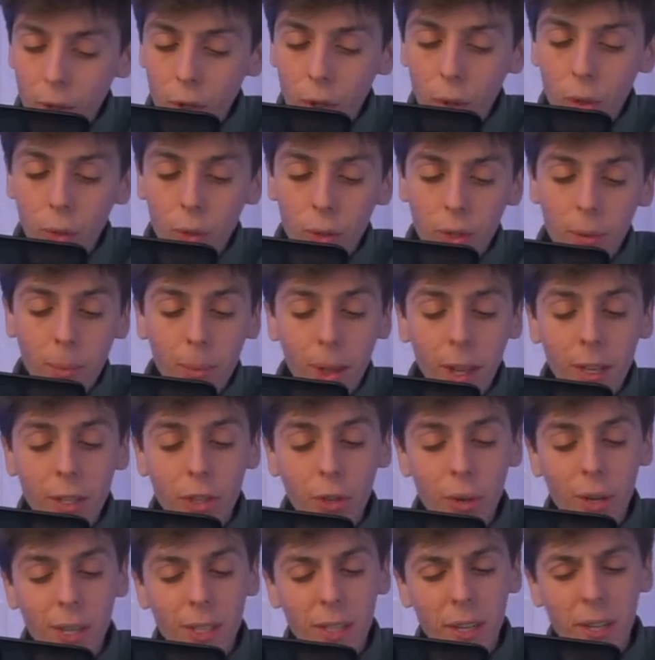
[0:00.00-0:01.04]
to do some
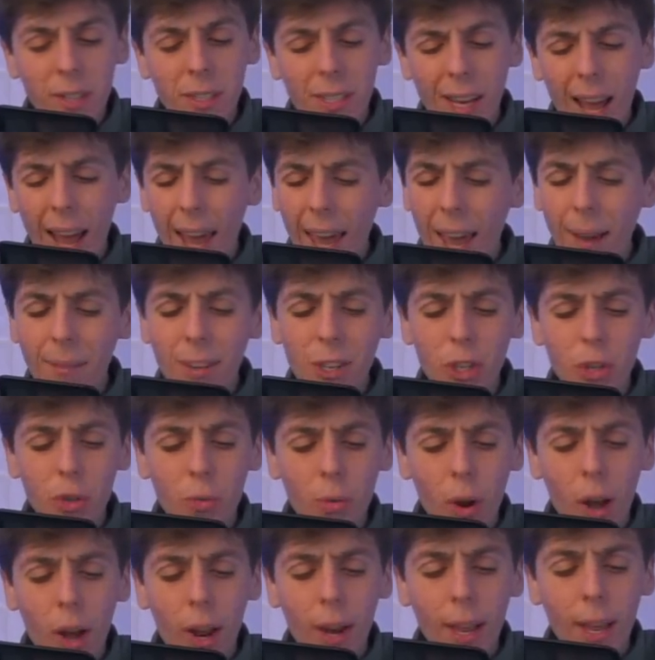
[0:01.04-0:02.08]
illustrations. I haven't
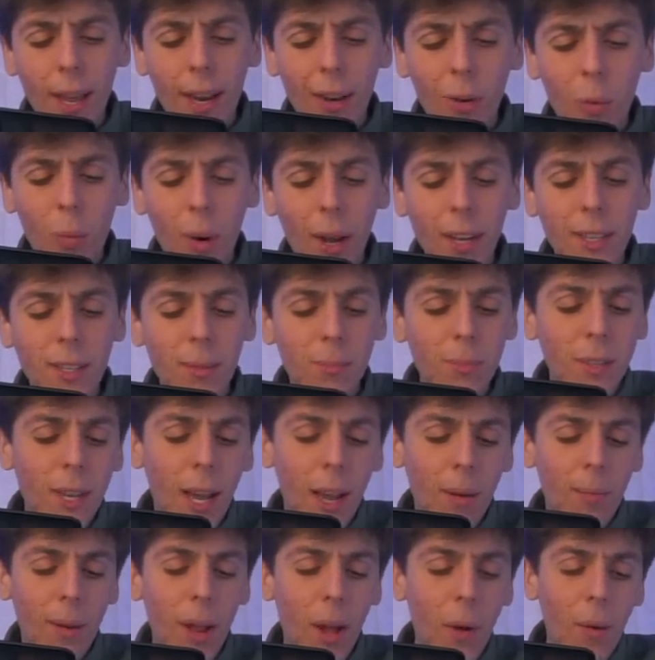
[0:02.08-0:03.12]
drawn in quite some
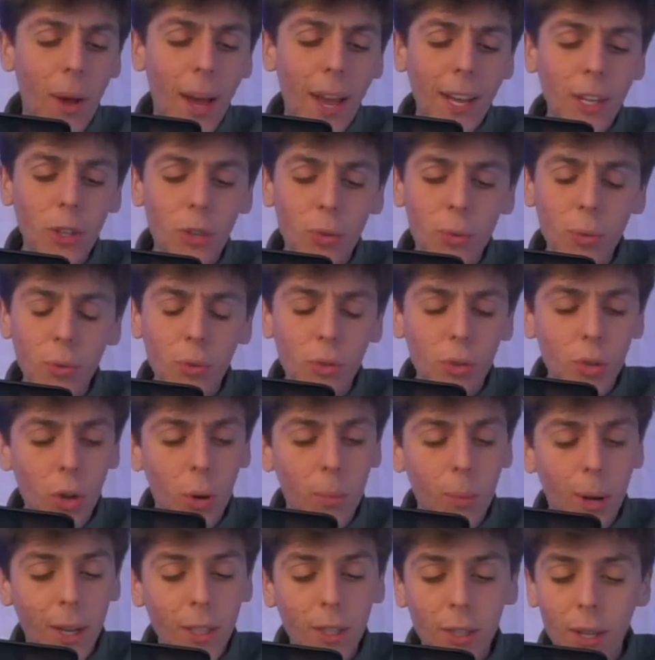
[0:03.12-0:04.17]
time now. I drew
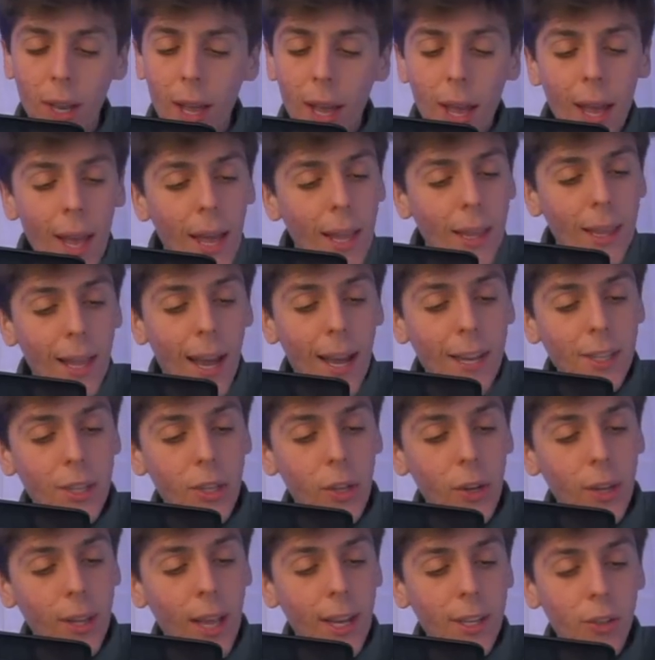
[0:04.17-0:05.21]
so much
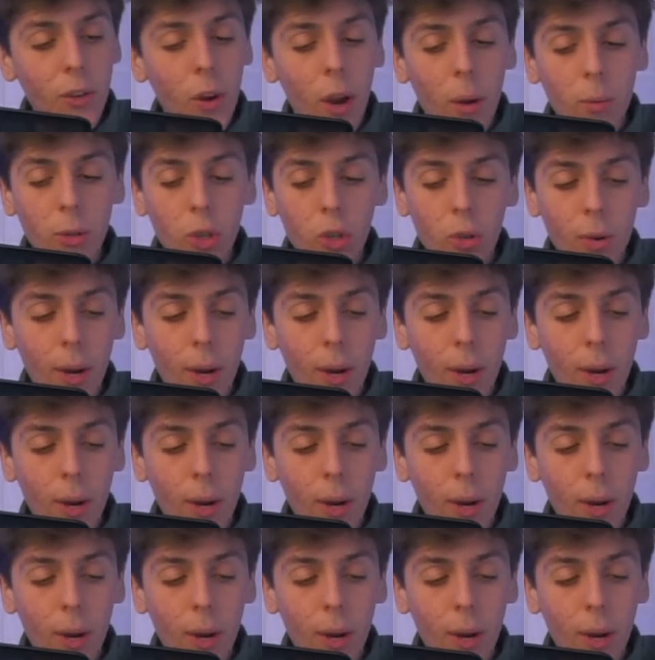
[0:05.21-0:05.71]
last year. Last year I was